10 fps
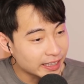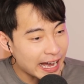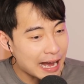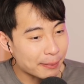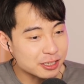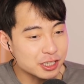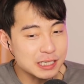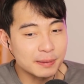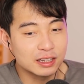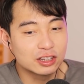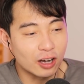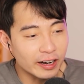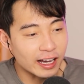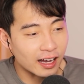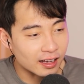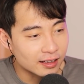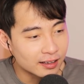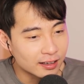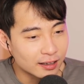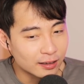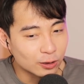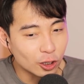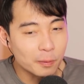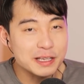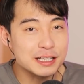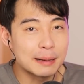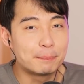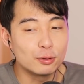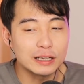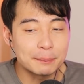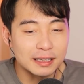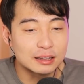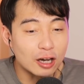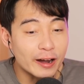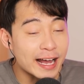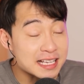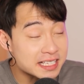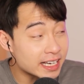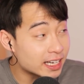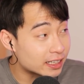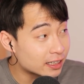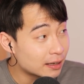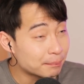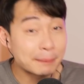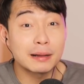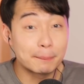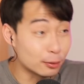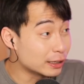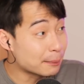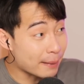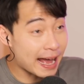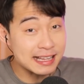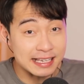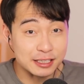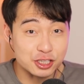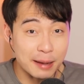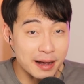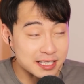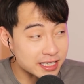Yeah, but she's Madonna. Nobody's gonna bully Madonna's kid. People are bullying Matt's and Gemma's